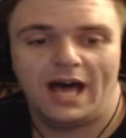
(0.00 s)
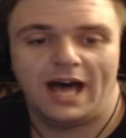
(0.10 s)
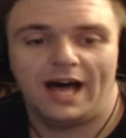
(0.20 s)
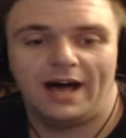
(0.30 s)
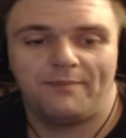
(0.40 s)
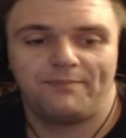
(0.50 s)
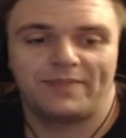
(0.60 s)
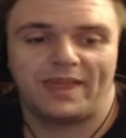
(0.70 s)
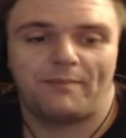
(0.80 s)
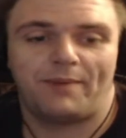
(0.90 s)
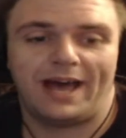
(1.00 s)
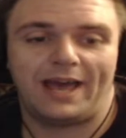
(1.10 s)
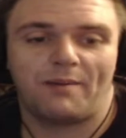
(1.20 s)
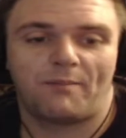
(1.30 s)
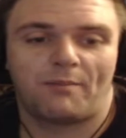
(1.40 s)

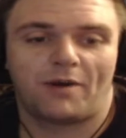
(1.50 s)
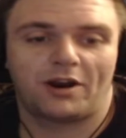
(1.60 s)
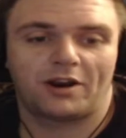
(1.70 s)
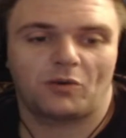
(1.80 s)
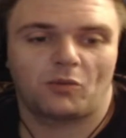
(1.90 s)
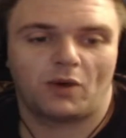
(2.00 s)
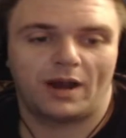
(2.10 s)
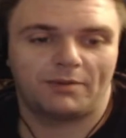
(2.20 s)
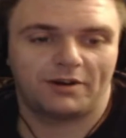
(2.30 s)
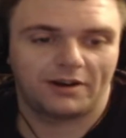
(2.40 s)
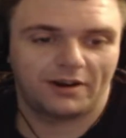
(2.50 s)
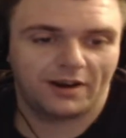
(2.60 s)
by Mark Robber.